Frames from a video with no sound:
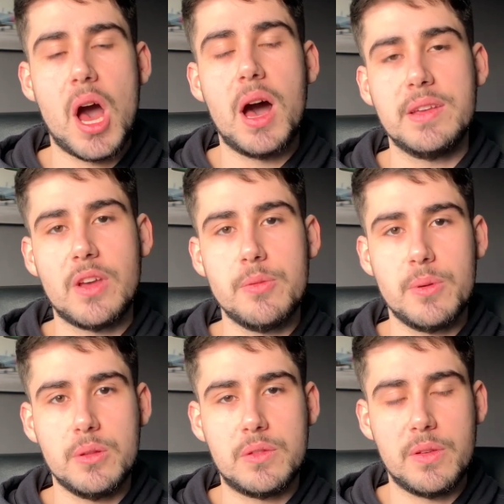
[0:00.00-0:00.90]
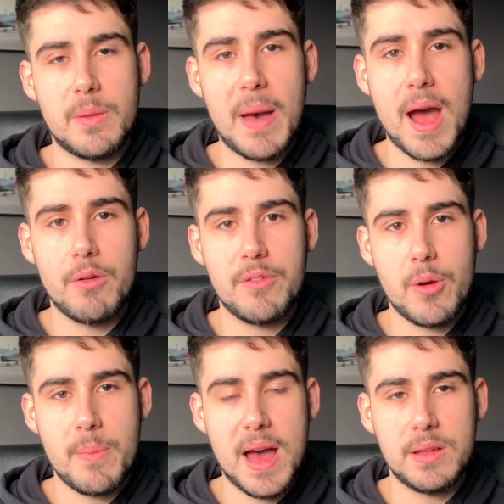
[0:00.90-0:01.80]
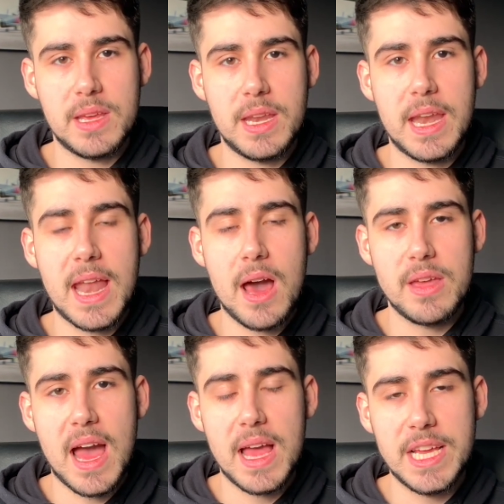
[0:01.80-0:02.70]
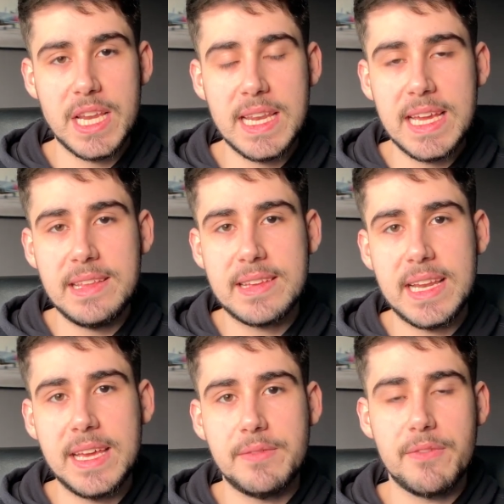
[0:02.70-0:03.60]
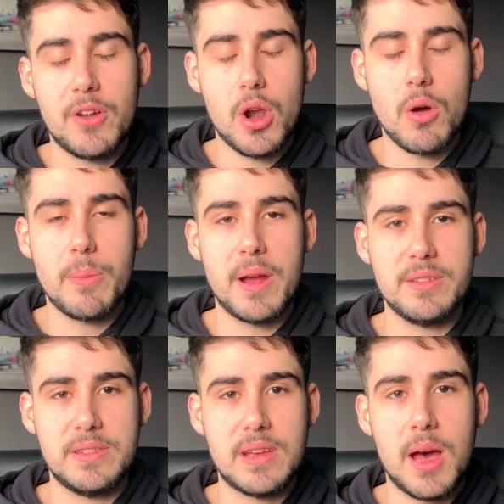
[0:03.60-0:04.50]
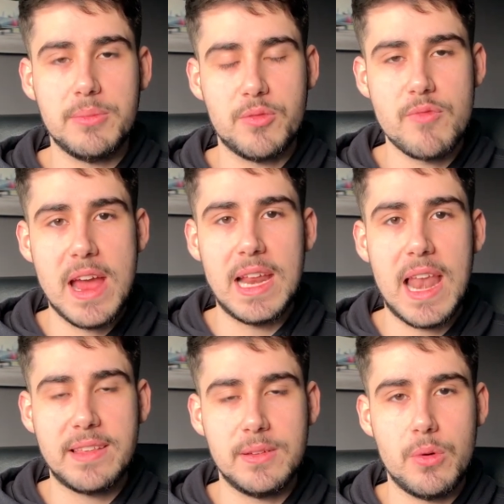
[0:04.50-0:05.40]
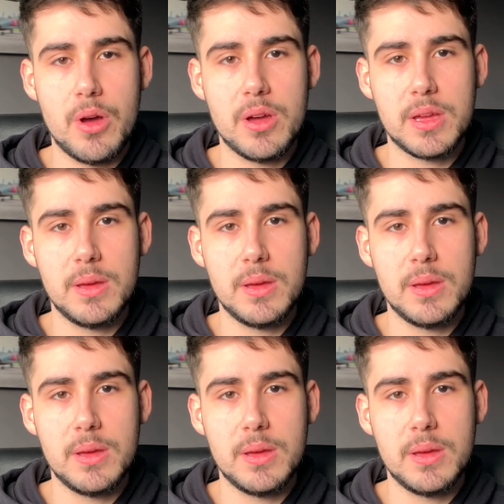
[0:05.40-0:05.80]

eyes open to the power of compounding and how you need to leave it for long periods of time to really let it work.